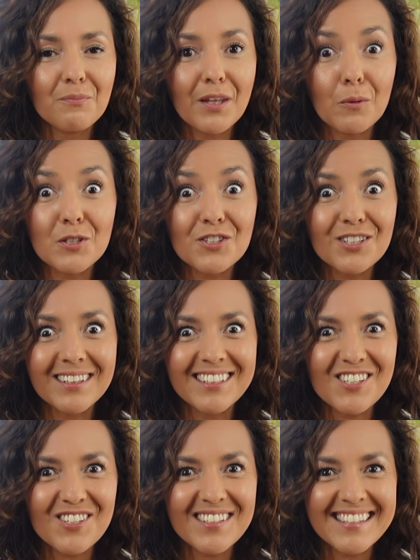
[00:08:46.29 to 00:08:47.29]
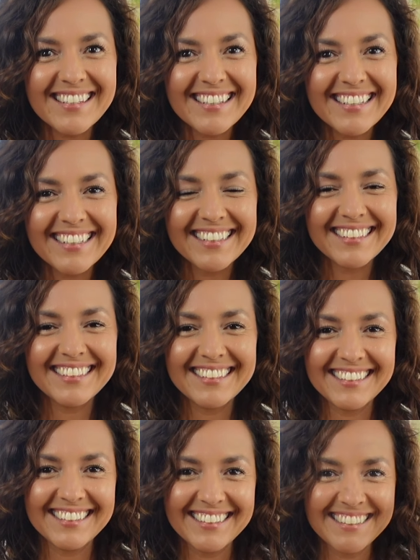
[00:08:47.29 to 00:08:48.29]
That was delicious.
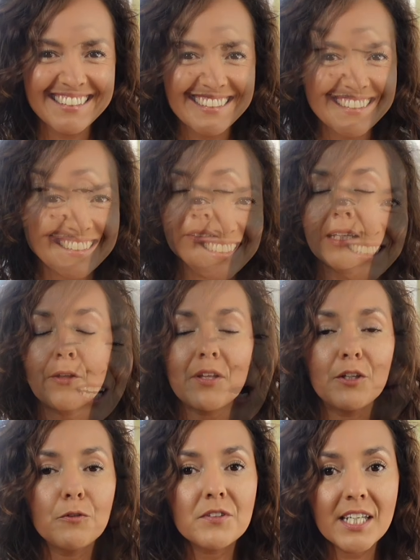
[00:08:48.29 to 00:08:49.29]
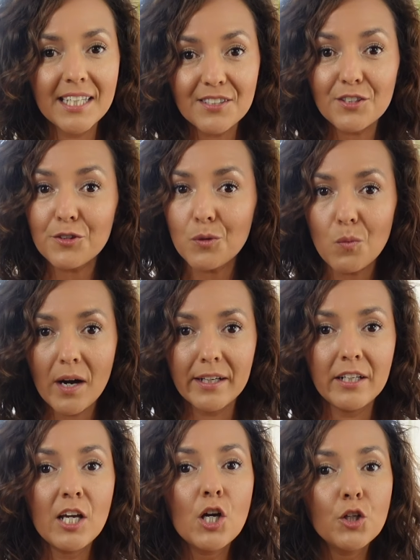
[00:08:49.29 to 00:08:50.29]
Now that you've tasted the
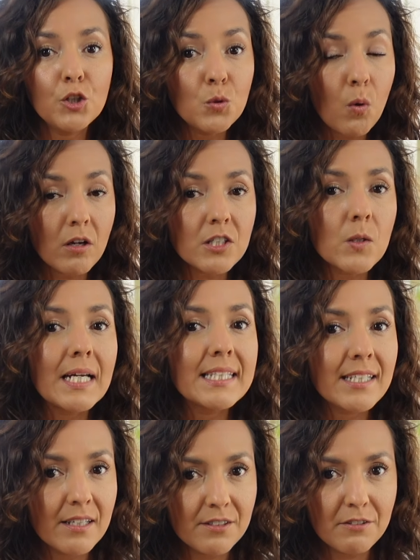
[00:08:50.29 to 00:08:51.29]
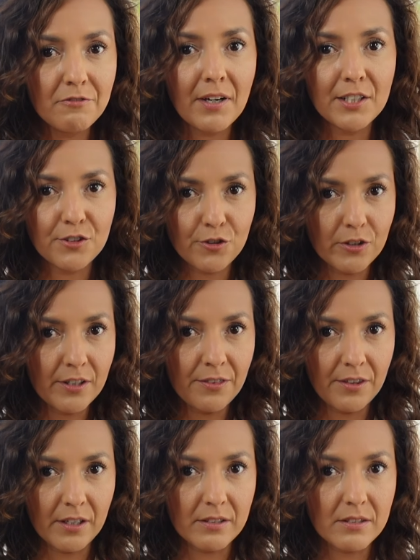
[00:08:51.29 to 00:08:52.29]
wine, you want to identify certain
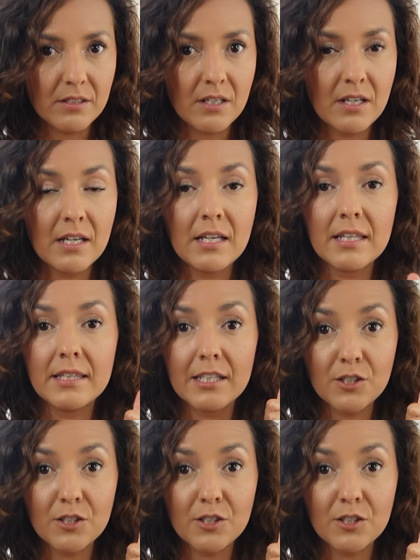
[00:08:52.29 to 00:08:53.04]
things. The